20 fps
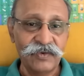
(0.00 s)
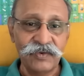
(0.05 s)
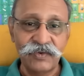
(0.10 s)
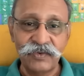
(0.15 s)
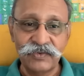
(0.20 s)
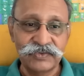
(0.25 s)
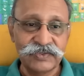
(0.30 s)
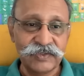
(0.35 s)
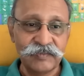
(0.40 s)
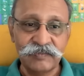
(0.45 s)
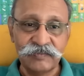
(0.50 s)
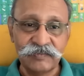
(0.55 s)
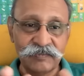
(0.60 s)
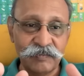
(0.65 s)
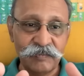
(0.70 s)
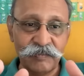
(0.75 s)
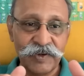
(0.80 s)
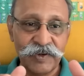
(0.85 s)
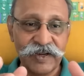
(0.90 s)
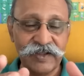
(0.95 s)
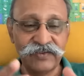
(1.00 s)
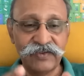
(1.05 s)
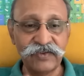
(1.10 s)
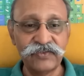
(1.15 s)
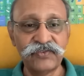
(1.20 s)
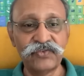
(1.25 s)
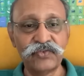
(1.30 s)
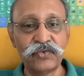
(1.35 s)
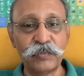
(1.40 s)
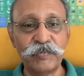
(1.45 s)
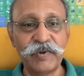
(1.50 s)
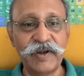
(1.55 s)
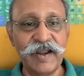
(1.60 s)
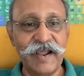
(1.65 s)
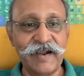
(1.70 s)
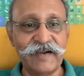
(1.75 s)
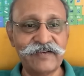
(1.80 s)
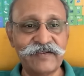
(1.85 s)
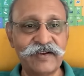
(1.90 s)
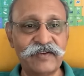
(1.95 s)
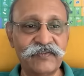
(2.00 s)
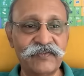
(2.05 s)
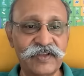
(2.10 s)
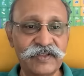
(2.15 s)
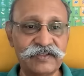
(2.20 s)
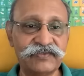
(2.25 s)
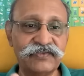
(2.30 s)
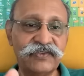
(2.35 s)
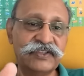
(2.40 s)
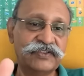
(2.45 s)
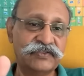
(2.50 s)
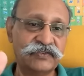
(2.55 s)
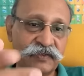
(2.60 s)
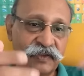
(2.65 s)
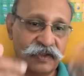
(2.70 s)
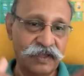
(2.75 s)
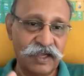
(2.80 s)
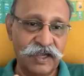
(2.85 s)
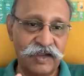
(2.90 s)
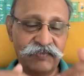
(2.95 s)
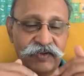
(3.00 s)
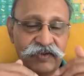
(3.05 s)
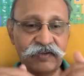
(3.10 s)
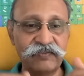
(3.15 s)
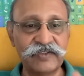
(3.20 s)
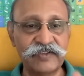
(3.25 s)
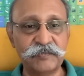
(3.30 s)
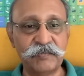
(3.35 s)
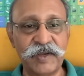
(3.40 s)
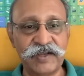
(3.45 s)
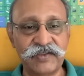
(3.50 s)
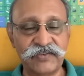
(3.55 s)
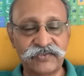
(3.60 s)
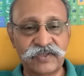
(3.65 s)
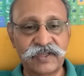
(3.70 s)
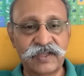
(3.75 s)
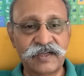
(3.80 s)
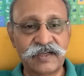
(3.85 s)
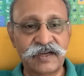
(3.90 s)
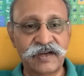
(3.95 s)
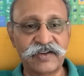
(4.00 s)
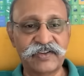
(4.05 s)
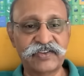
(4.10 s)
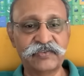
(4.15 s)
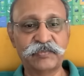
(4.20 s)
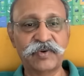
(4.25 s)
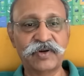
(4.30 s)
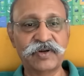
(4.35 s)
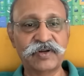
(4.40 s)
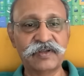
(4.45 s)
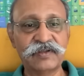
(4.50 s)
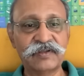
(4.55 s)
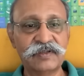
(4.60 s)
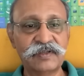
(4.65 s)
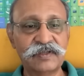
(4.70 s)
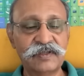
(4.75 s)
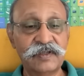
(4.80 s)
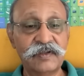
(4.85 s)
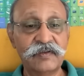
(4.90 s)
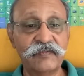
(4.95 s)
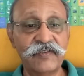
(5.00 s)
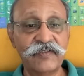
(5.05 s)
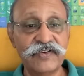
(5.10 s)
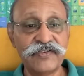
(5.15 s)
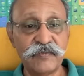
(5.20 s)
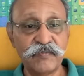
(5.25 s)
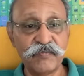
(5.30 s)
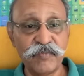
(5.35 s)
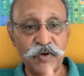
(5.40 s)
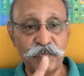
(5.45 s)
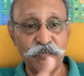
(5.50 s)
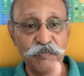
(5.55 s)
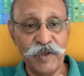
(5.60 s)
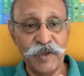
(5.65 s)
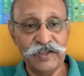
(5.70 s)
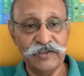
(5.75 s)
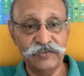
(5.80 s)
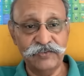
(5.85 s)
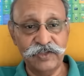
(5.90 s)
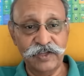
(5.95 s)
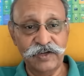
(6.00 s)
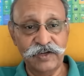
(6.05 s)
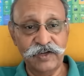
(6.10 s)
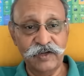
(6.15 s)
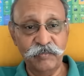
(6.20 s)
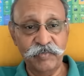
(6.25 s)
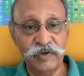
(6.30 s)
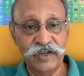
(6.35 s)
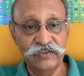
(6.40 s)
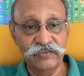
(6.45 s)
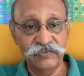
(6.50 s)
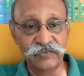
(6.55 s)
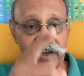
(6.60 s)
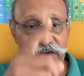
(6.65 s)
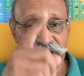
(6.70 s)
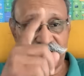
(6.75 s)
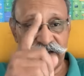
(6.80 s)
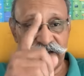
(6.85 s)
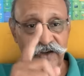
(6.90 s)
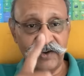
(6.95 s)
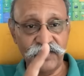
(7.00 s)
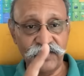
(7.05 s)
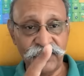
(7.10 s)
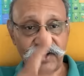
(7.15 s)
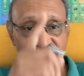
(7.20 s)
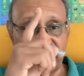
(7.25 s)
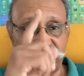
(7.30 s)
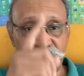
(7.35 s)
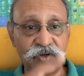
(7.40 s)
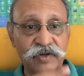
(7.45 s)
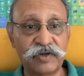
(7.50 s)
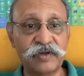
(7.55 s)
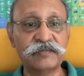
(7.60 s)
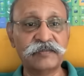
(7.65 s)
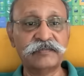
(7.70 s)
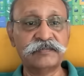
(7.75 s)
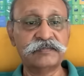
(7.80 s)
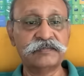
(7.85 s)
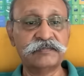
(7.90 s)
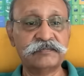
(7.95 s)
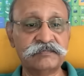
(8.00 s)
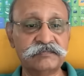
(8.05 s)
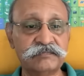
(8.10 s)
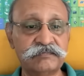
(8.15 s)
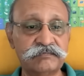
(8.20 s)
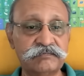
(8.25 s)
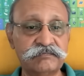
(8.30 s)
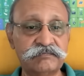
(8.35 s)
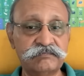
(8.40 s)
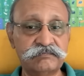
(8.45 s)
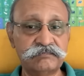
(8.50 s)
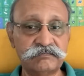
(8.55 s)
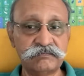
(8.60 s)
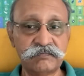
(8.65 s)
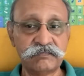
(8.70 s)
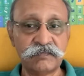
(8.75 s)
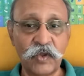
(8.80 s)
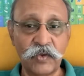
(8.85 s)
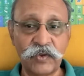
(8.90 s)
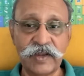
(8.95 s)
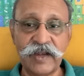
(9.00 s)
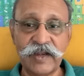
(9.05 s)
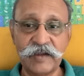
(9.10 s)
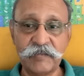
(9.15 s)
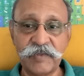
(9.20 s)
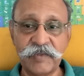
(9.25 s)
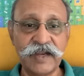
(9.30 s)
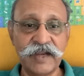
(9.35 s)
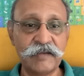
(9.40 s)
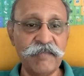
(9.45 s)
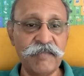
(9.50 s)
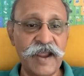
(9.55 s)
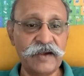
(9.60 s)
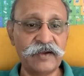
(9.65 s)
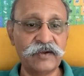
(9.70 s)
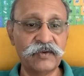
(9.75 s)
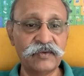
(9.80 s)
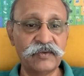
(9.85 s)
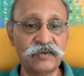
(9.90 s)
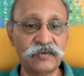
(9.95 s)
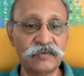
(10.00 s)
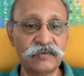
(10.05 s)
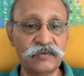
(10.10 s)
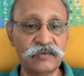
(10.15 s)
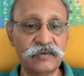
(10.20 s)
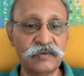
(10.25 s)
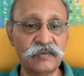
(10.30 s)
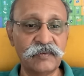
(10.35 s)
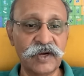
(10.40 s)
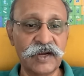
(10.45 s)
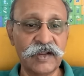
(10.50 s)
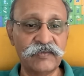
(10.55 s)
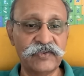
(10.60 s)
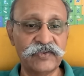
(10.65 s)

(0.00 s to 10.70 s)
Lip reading: do some brazen stupid action after which Pakistan can respond. We should put Pakistan in a place where it cannot respond. Okay, let me get back to what I